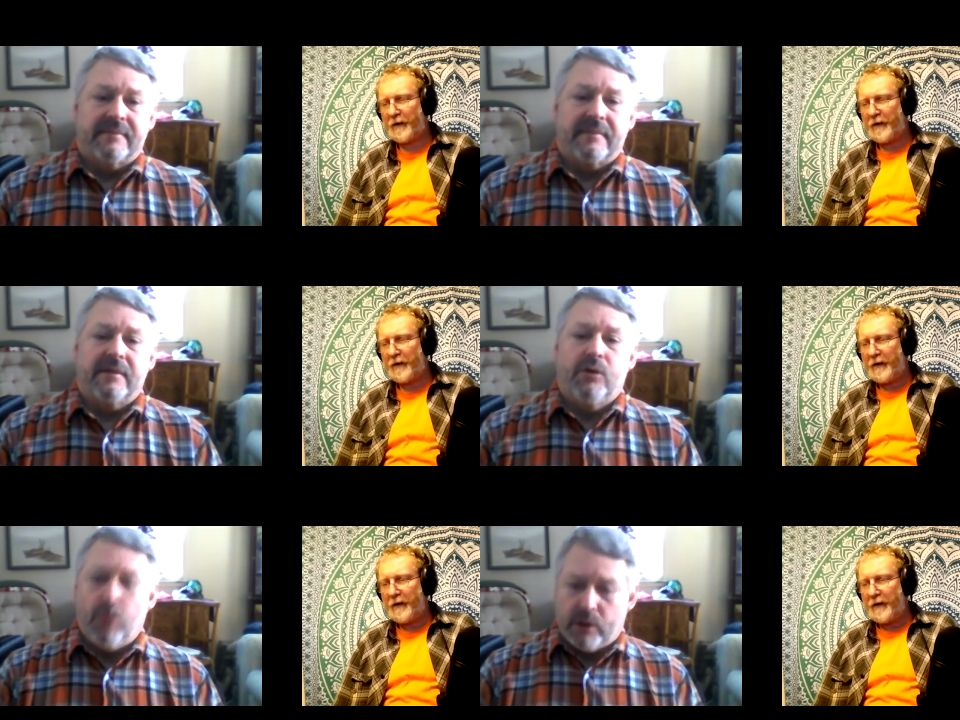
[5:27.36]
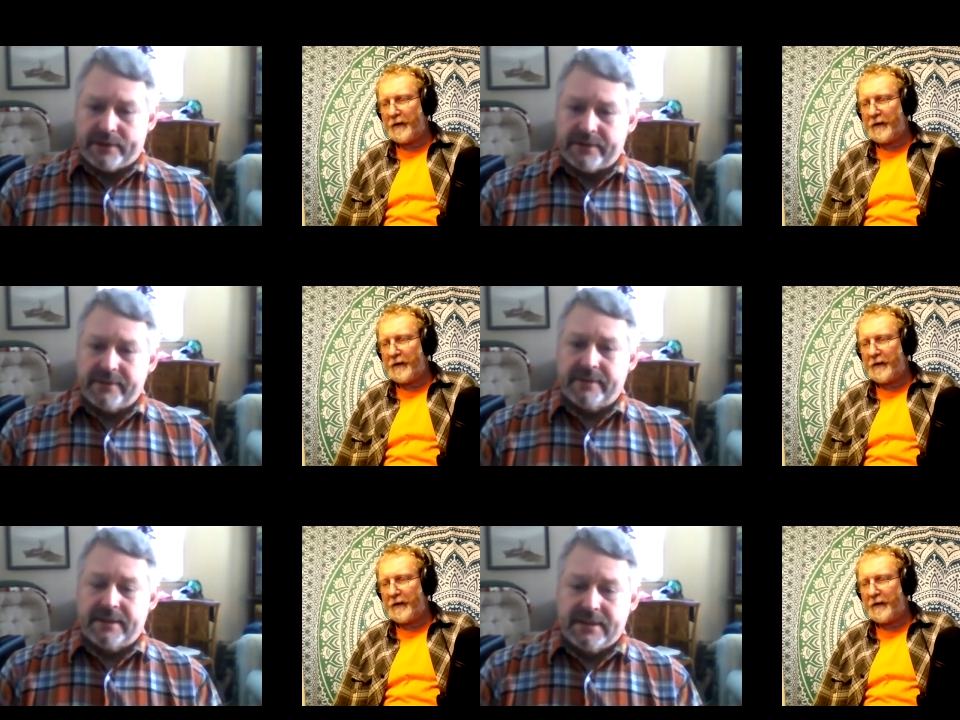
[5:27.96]
Speaker 1: Good.
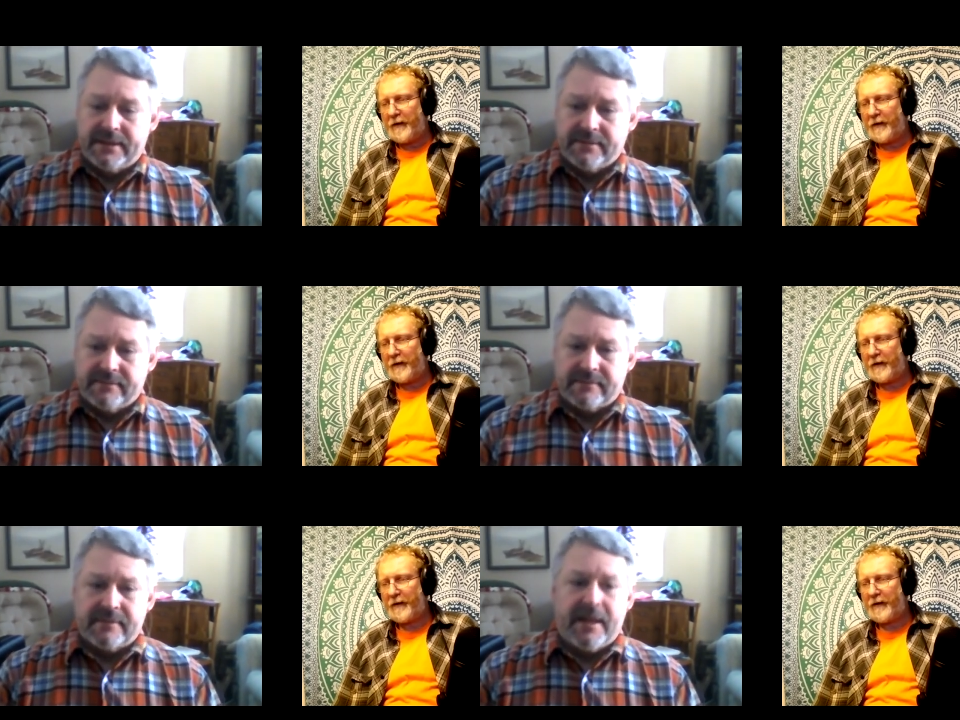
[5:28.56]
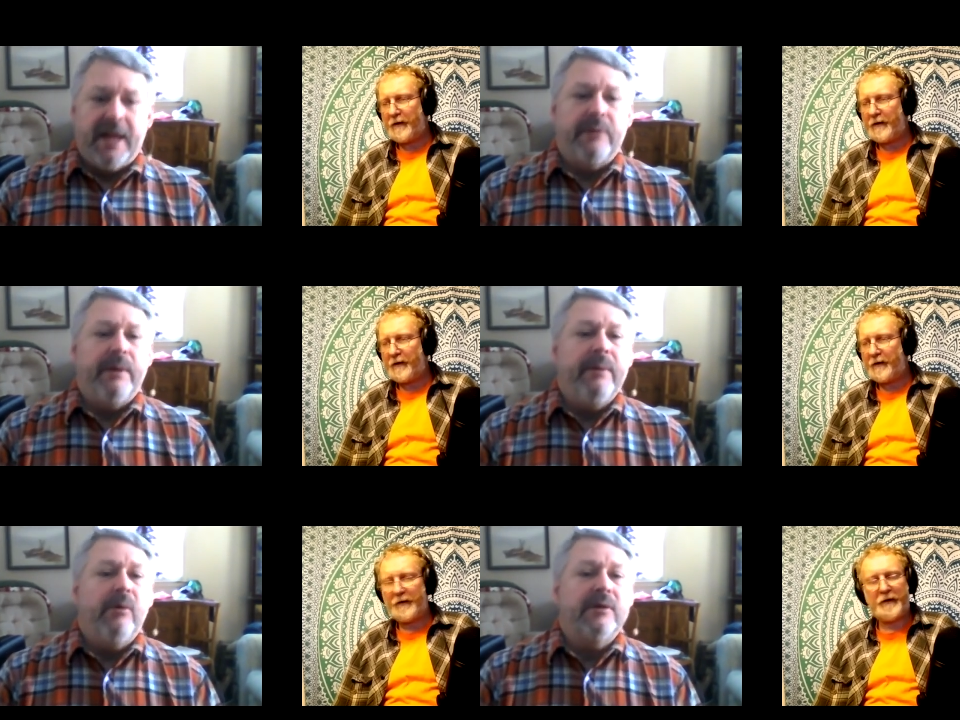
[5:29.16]
And we
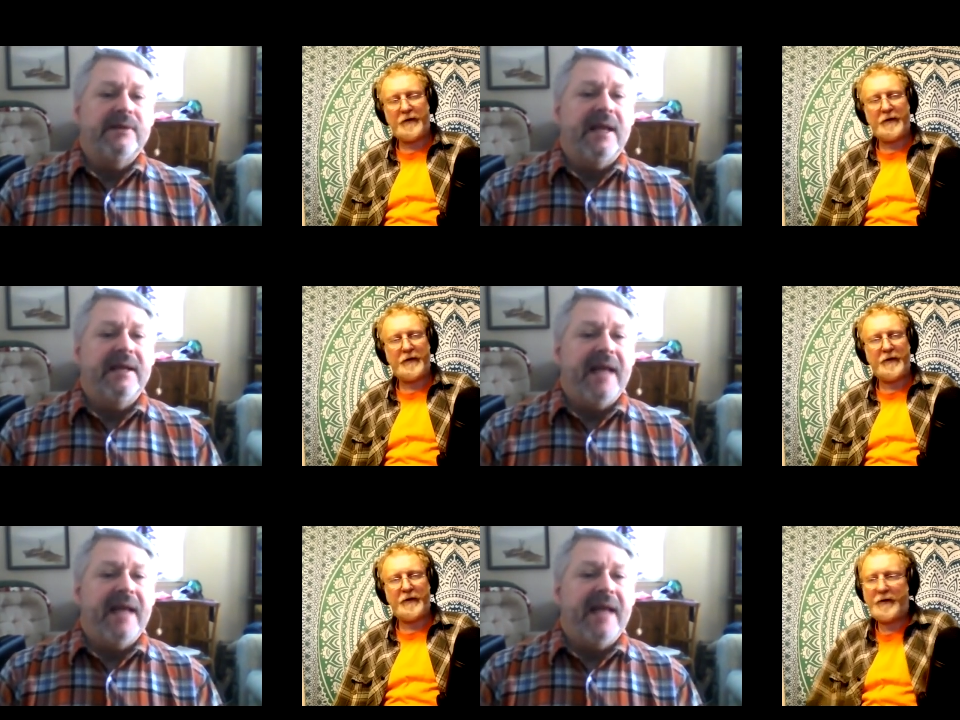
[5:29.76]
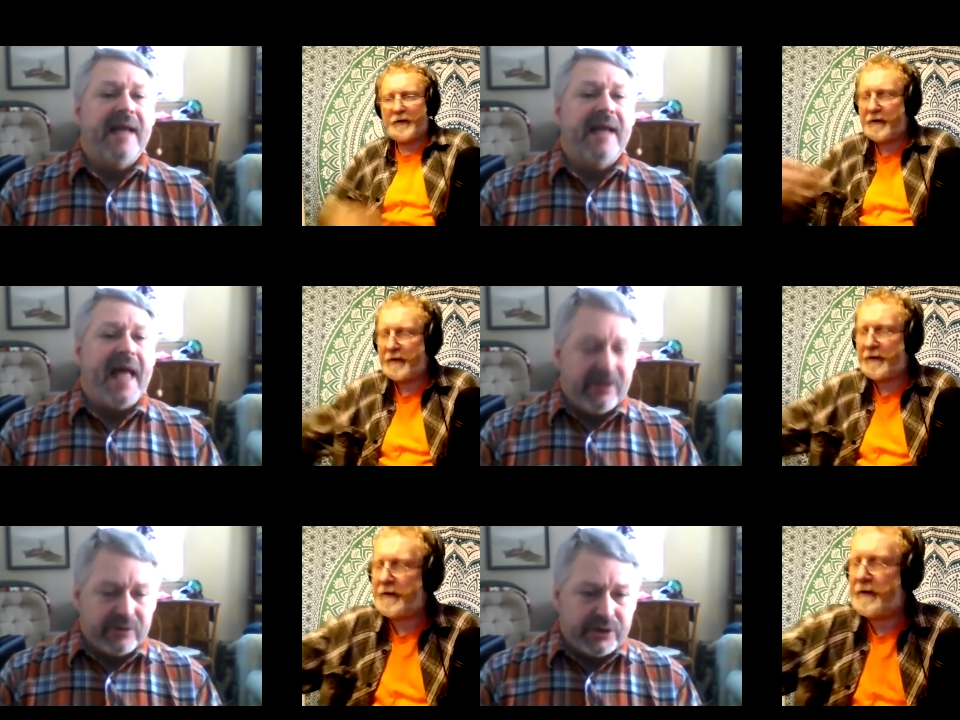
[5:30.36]
will send
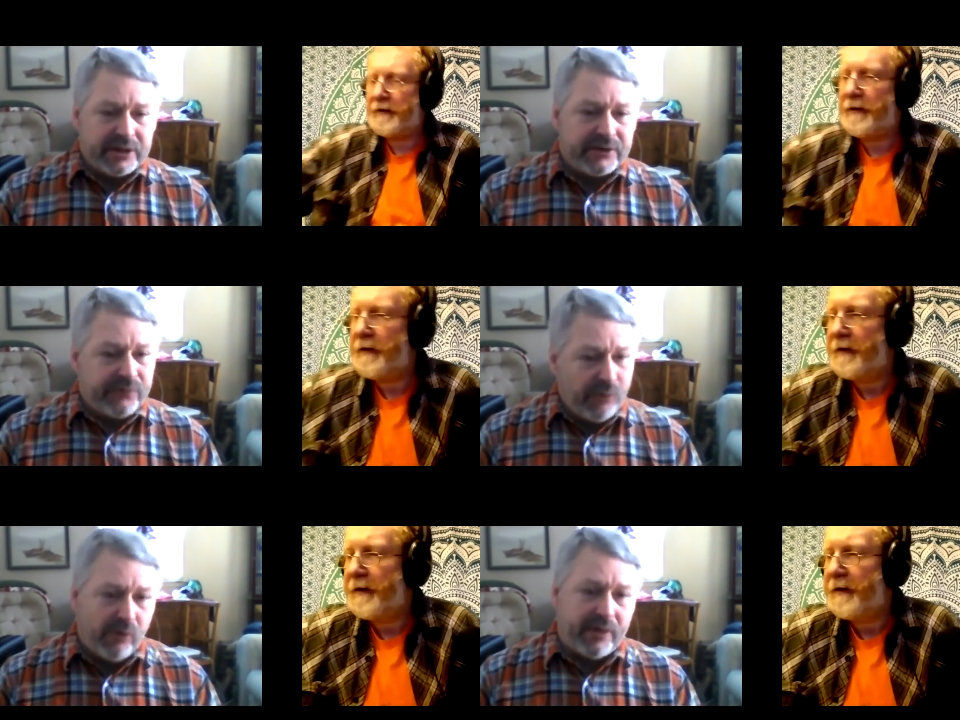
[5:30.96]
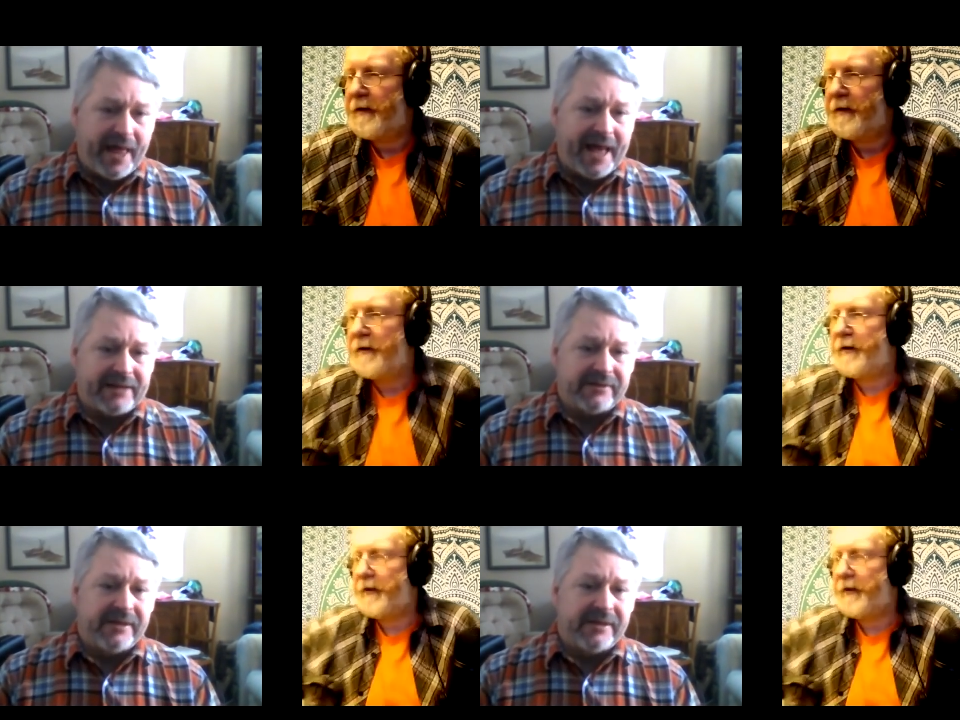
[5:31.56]
energies for that